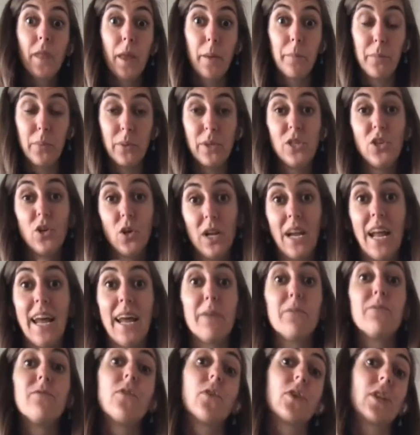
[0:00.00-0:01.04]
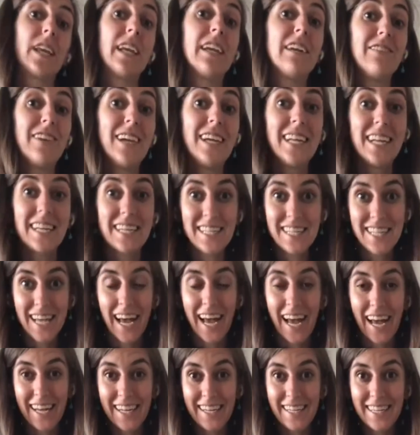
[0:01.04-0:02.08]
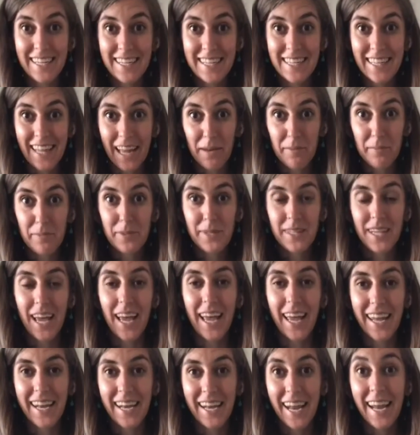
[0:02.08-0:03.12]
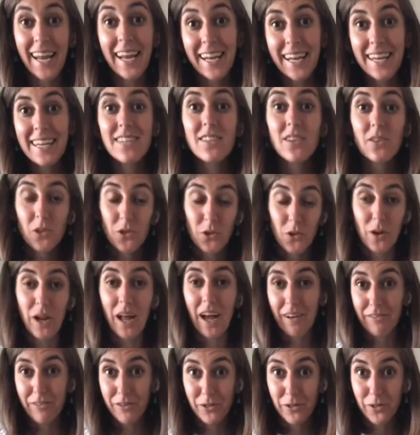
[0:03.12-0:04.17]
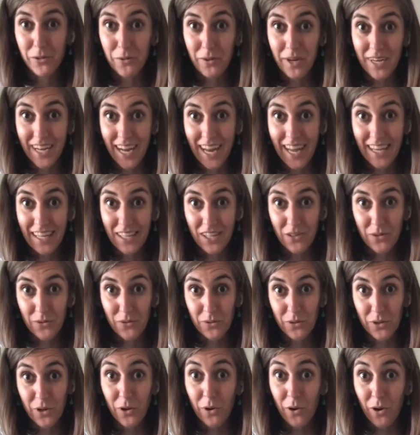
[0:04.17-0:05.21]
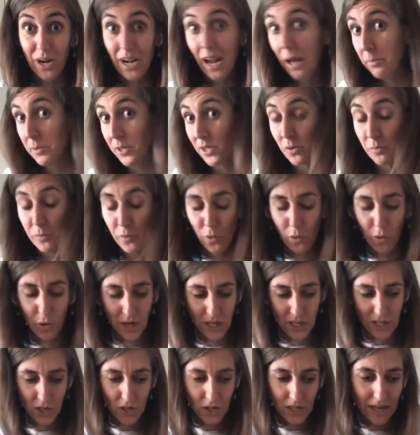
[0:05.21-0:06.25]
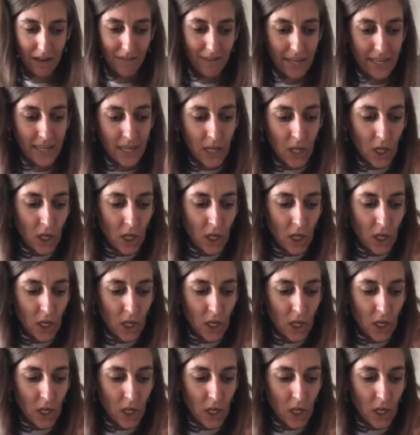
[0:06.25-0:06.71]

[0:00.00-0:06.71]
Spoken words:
But you like for the ingredients and the steps in English, you'll have to do it into your laptop or in your tablet.